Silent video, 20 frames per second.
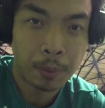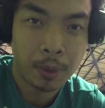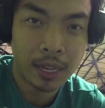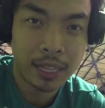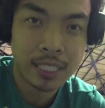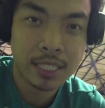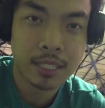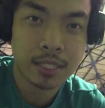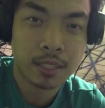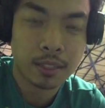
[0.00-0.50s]

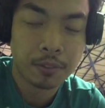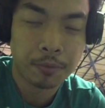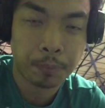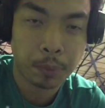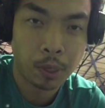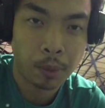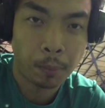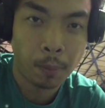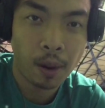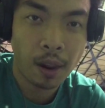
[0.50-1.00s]
bucks
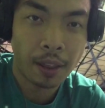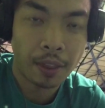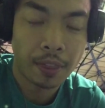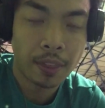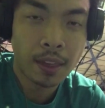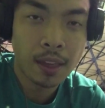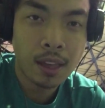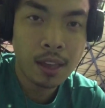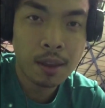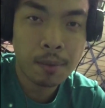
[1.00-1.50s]
per month.
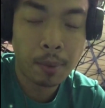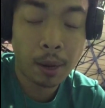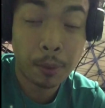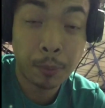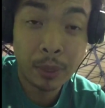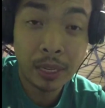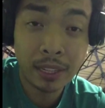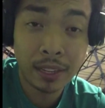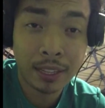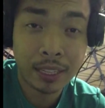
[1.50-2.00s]
But I'm
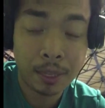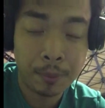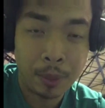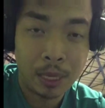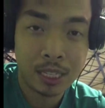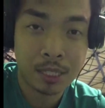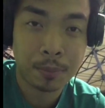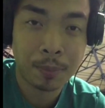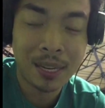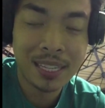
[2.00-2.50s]
really lucky
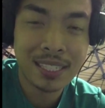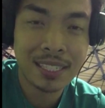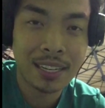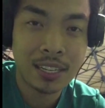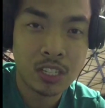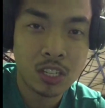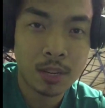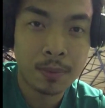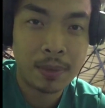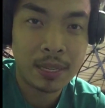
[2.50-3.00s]
because my city
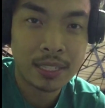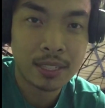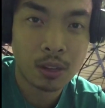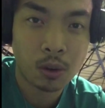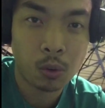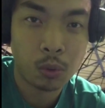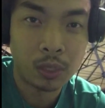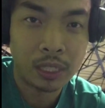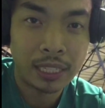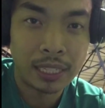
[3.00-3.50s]
gym is
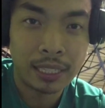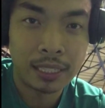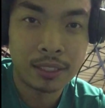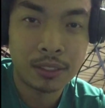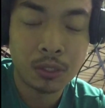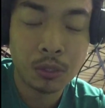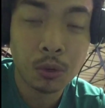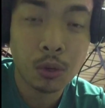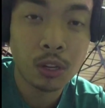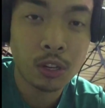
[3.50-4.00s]
only
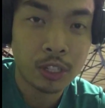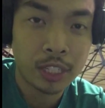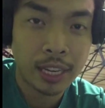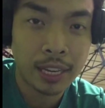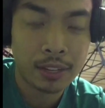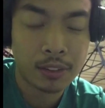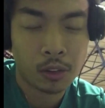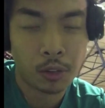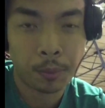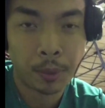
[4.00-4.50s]
200
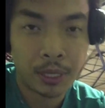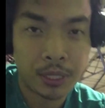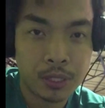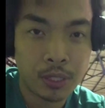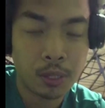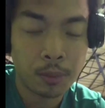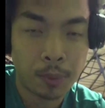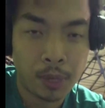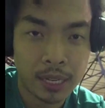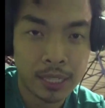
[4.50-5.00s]
yen or about
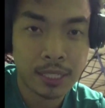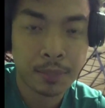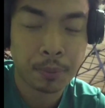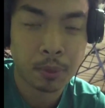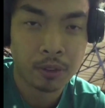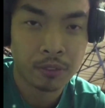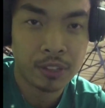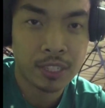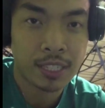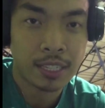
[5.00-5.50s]
2 bucks
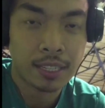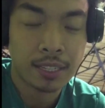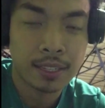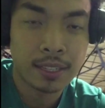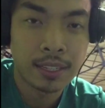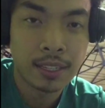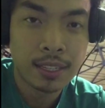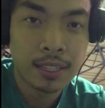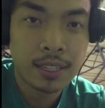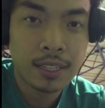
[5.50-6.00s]
per visit.
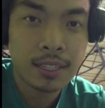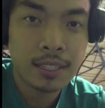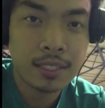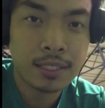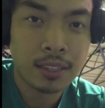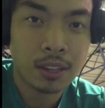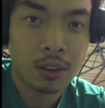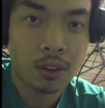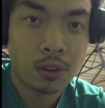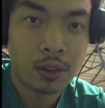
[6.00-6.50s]

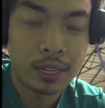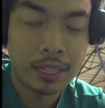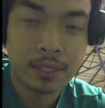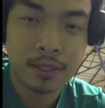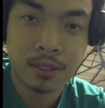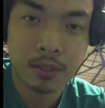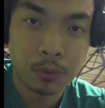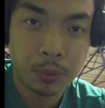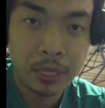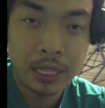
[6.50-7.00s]
So
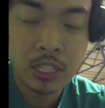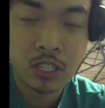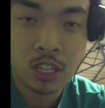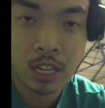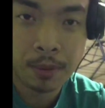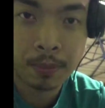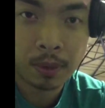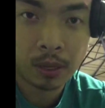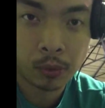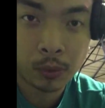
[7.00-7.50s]
it's really
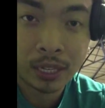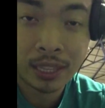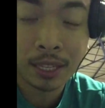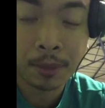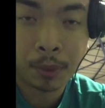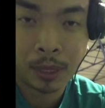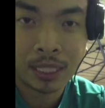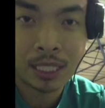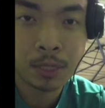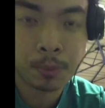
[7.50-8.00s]
cheap, and the great thing
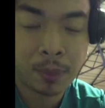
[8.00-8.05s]
about this